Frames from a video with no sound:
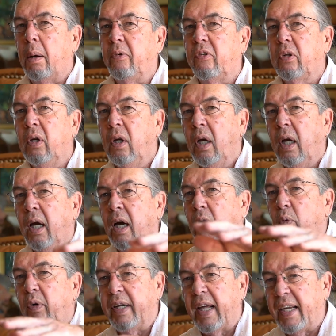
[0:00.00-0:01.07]
tribes,
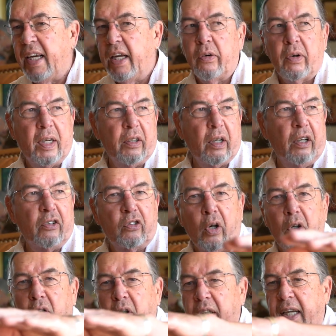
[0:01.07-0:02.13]
uh, when they enter a, a
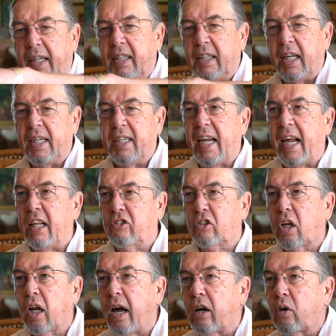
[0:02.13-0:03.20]
circle, they, they
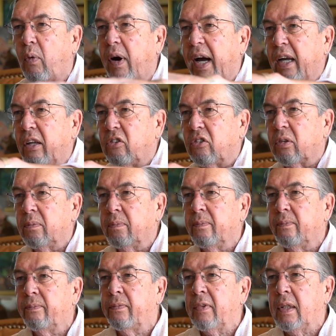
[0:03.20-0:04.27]
dance clockwise
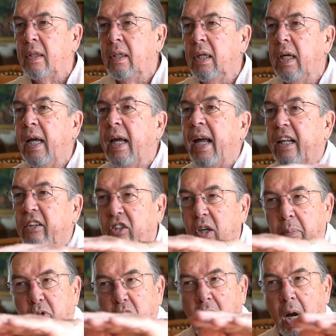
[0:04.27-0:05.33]

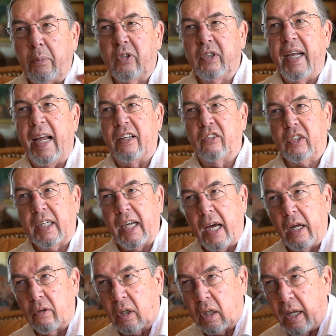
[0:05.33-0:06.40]
and some tribes dance
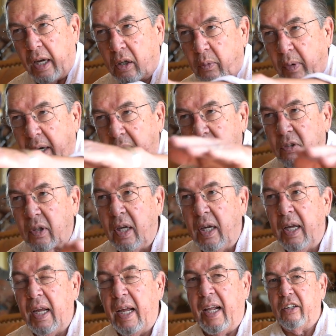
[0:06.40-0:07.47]

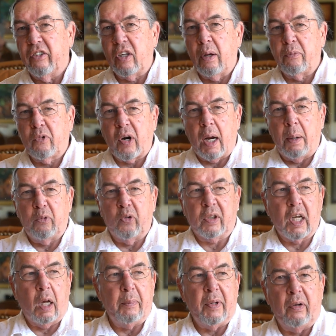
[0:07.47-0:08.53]
counterclockwise. And some
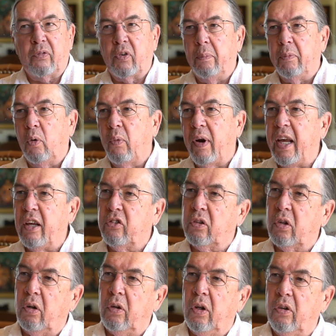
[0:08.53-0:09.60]
tribes will come in from the
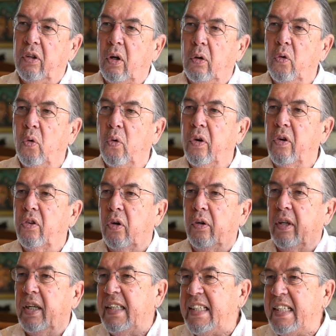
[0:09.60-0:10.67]
west or the
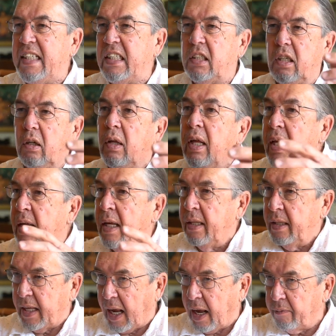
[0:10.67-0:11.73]
north or the east. You know,
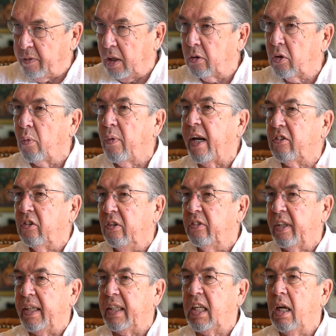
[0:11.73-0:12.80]
they have their
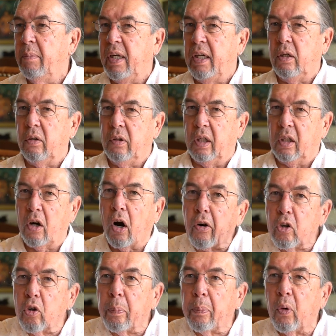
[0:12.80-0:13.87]
directions that they come into. The
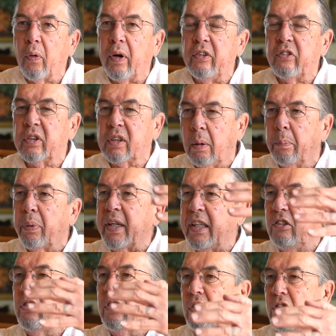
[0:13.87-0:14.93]
cardinal points
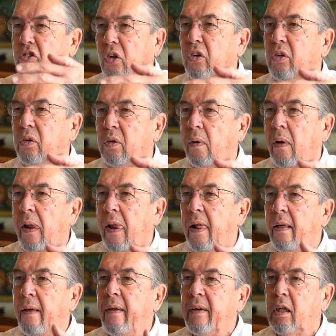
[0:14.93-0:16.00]
completes the circle,
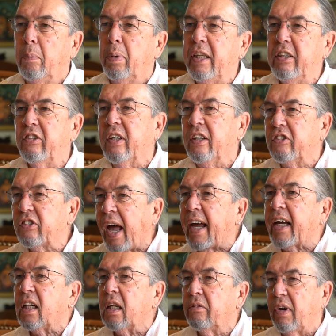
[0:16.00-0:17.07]
completes the
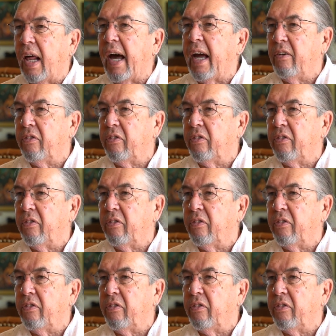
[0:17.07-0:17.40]
cycle of